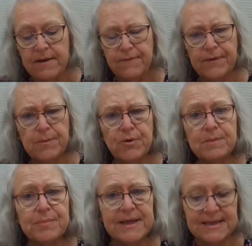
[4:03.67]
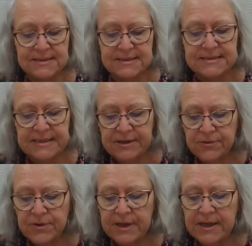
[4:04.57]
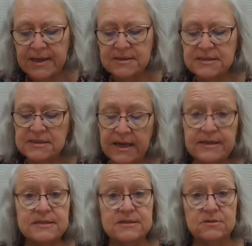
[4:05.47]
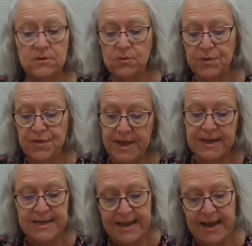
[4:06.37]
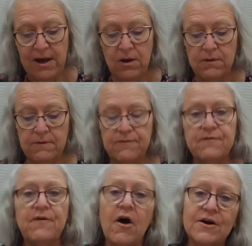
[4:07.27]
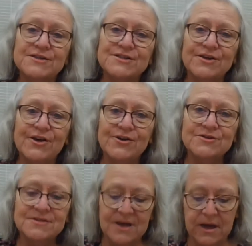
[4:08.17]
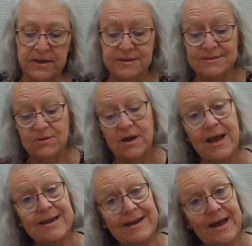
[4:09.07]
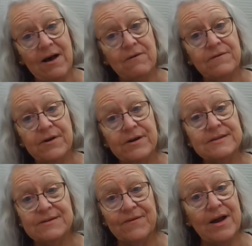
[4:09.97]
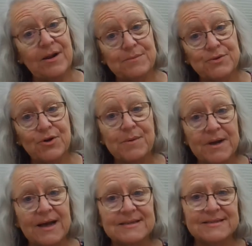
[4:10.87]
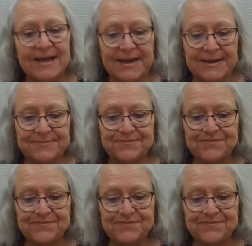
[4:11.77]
Philbrick blends scenery and sights with then and now, forests and coastlines, and now very developed urbanized setting.